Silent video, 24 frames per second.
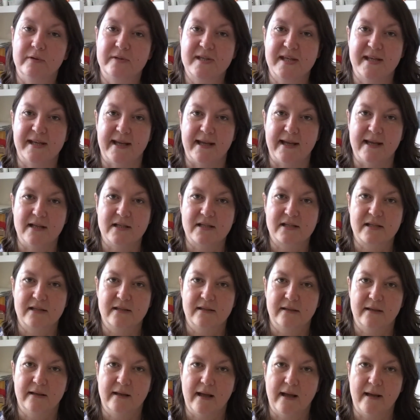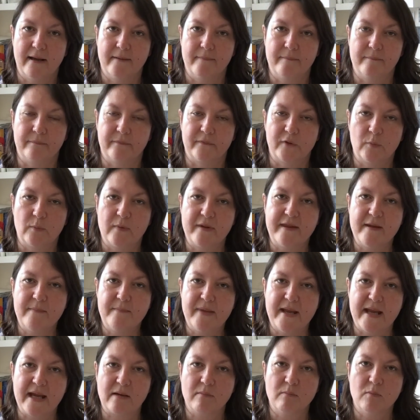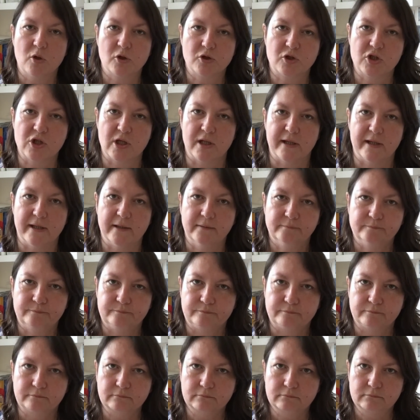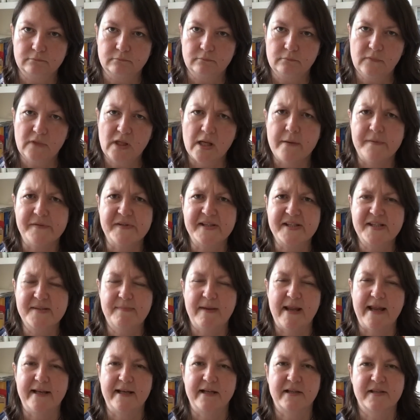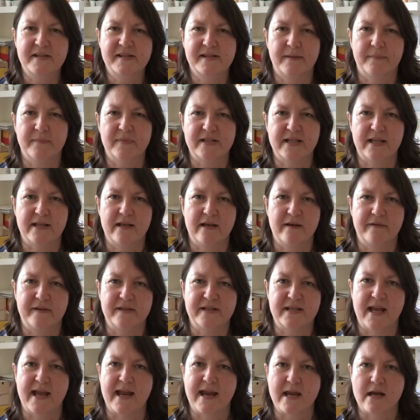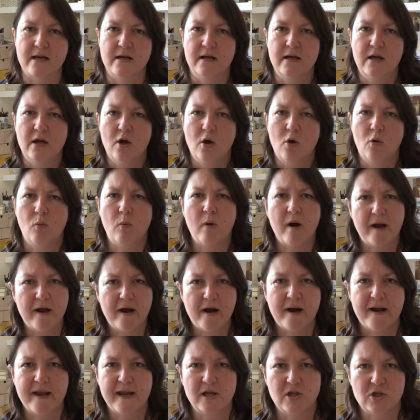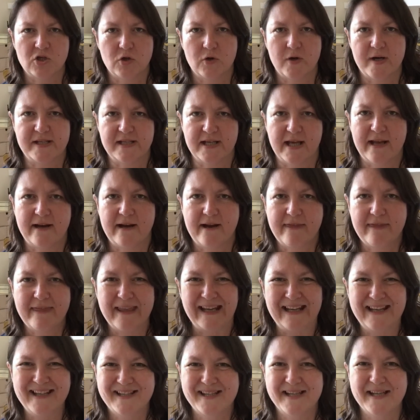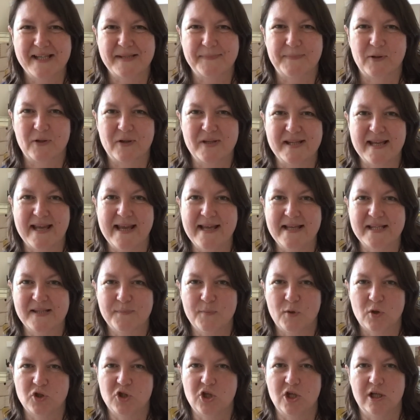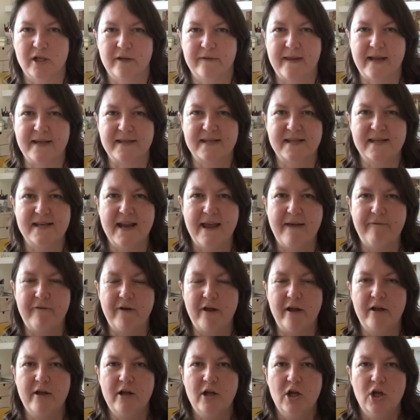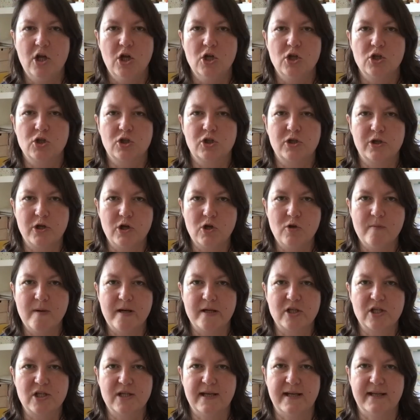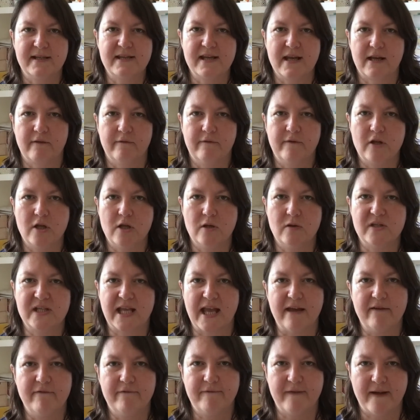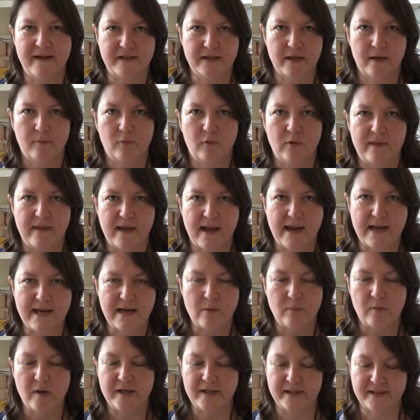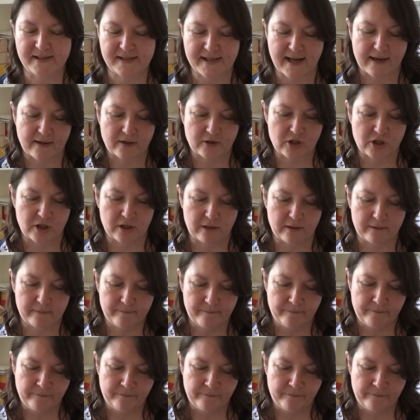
to knit. With it being modular, I was explaining to somebody the other day why I enjoyed it, and I think it is because it is modular. There's never too much knitting for you to get fed up with any one section.